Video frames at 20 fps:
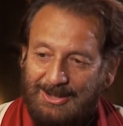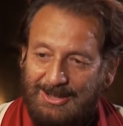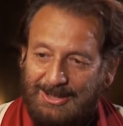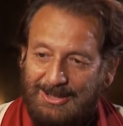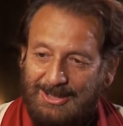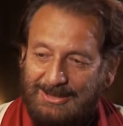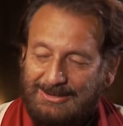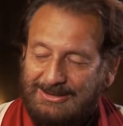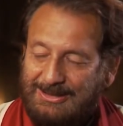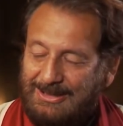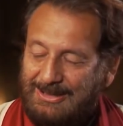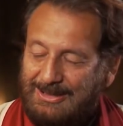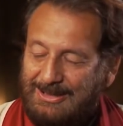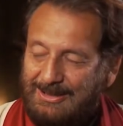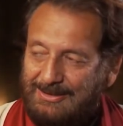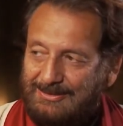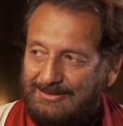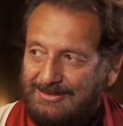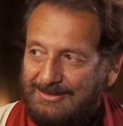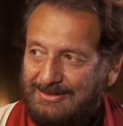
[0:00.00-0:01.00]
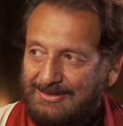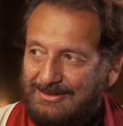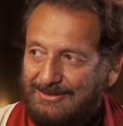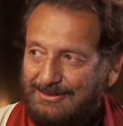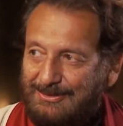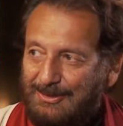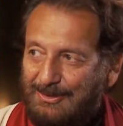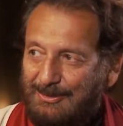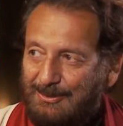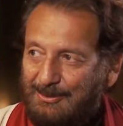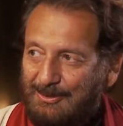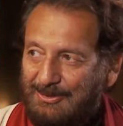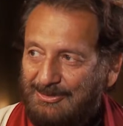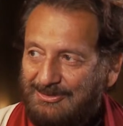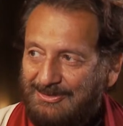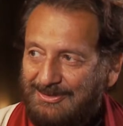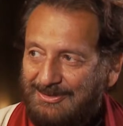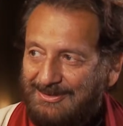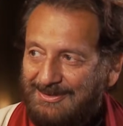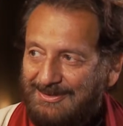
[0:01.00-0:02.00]
Nothingness is not a
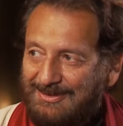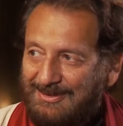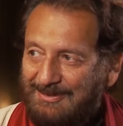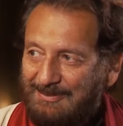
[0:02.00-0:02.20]
question.